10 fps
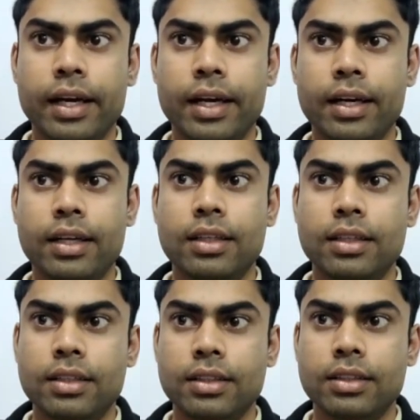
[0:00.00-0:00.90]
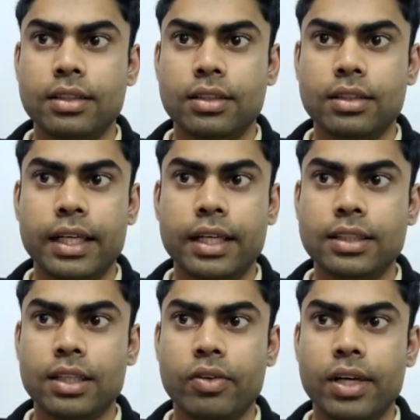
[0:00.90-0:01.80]
and that
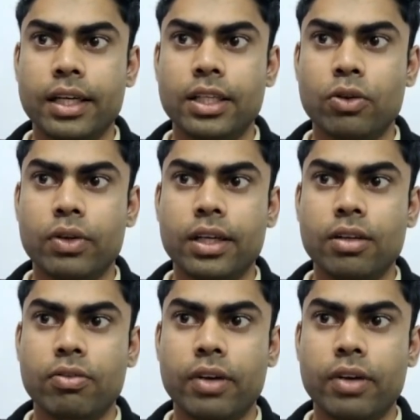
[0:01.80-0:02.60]
is, I will write it over here,